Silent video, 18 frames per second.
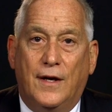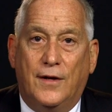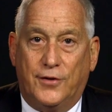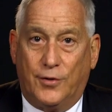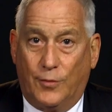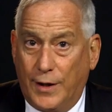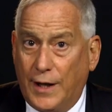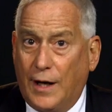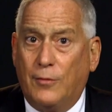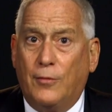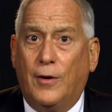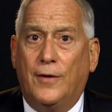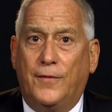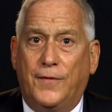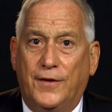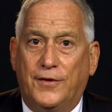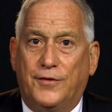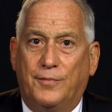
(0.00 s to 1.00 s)
So when I
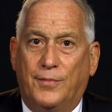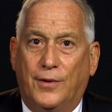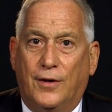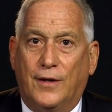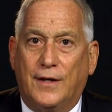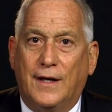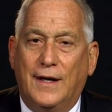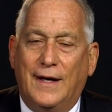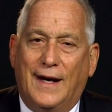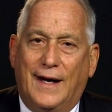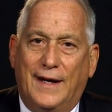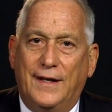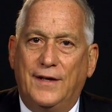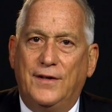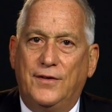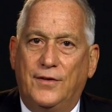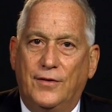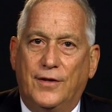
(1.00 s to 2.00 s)
wrote this book, I
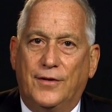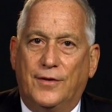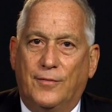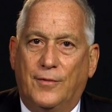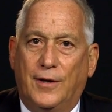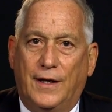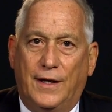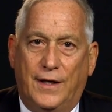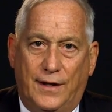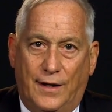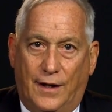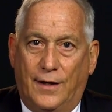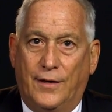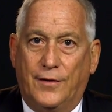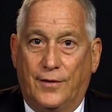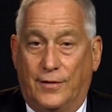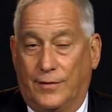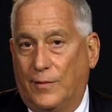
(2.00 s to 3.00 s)
didn't do it the way
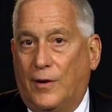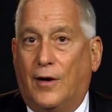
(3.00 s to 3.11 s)
other